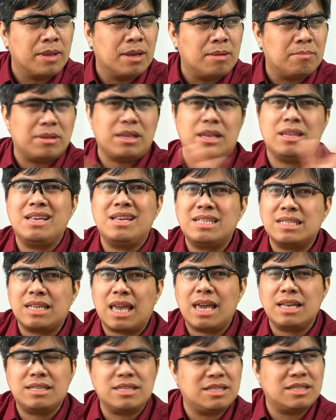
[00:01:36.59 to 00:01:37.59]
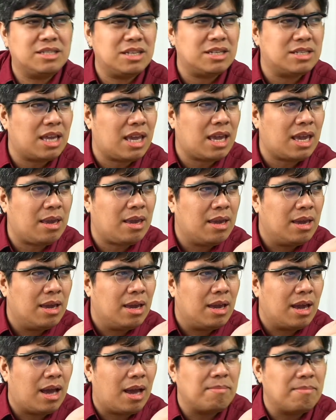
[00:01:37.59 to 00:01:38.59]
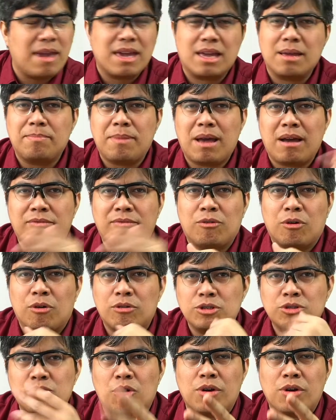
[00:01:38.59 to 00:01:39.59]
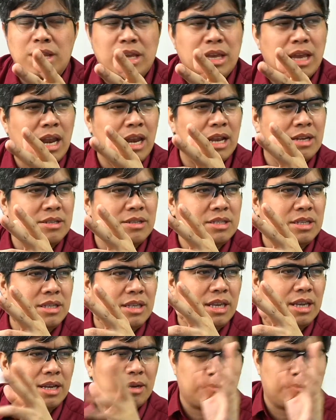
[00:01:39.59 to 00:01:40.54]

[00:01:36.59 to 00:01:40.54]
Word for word: But in this case, it's just a, a mega pack for storing electricity here.